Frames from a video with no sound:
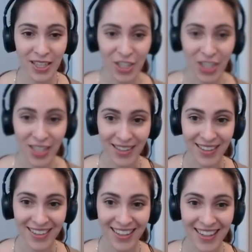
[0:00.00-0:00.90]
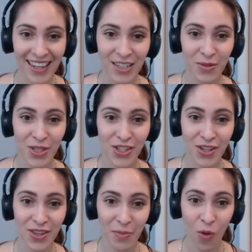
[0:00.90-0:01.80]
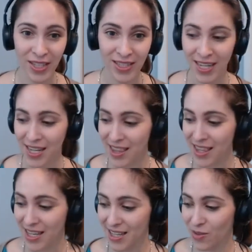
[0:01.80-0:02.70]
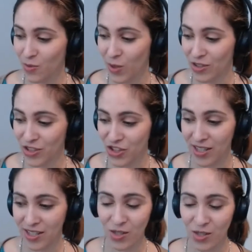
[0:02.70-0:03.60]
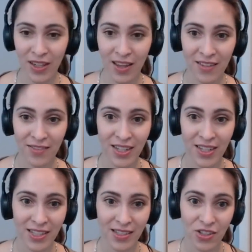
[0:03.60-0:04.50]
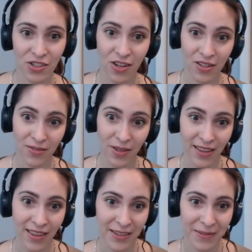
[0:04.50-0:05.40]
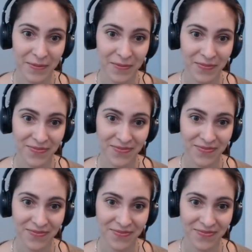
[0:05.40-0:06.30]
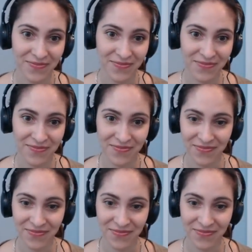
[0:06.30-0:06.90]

good and it was to the point. And I think what you shared is what a lot of us struggle with. Right. And it was